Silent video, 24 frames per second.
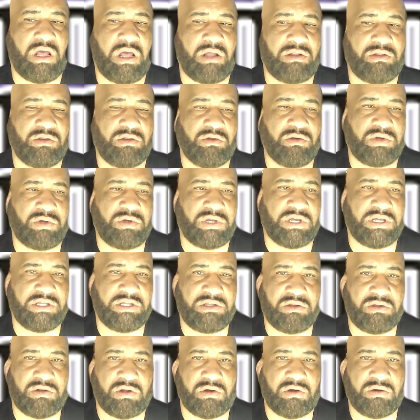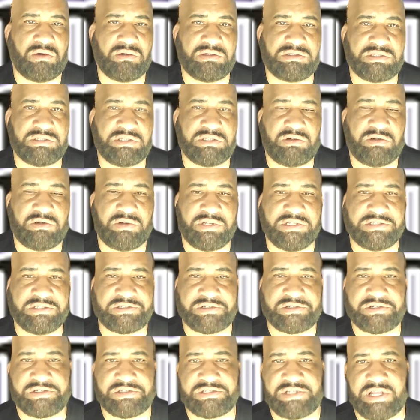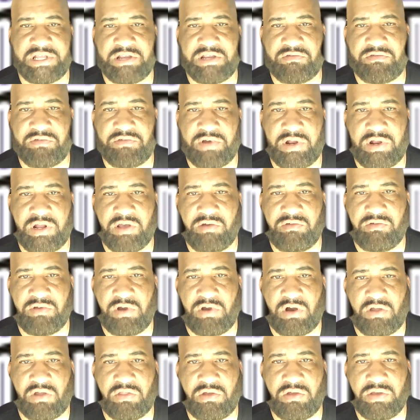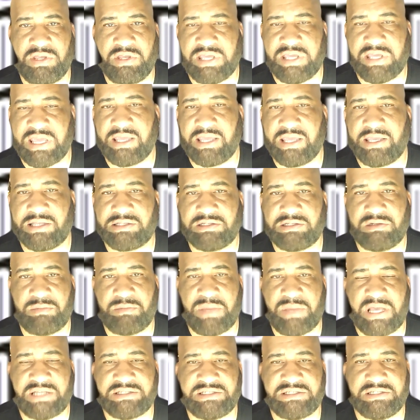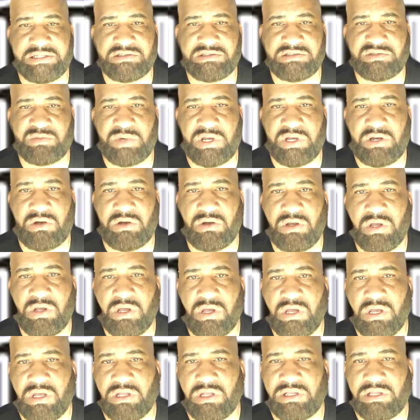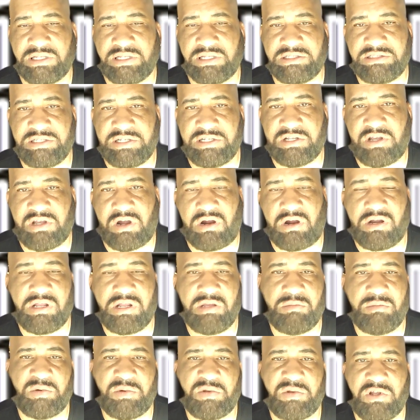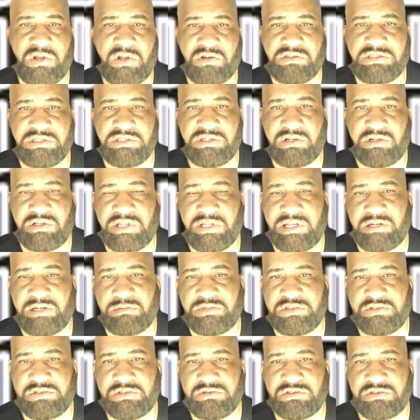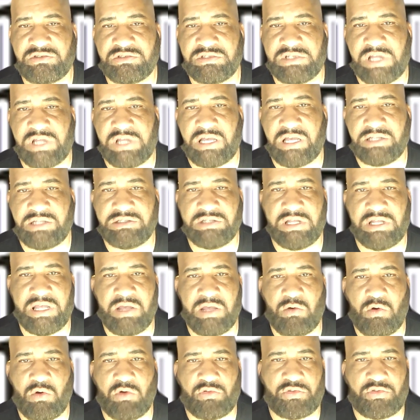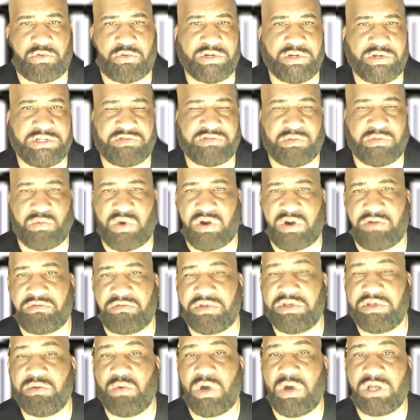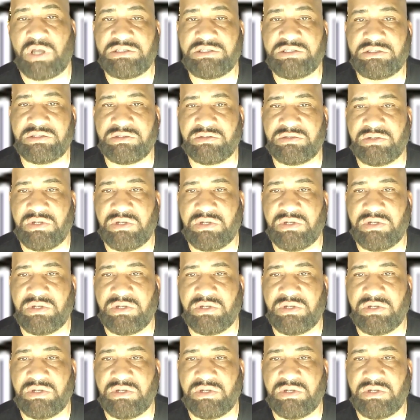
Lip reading: Luka, is a little easier to stay in front of, although he can get to the basket as well. They just need to guard him up close and don't let him shoot threes from wherever he wants to.